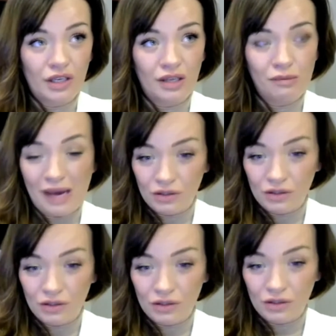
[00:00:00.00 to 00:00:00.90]
in Battle
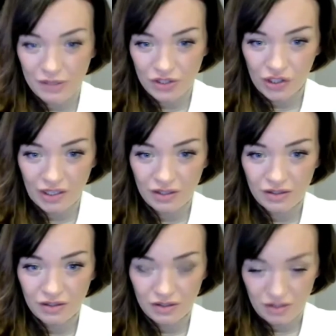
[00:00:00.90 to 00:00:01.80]
Creek, Michigan.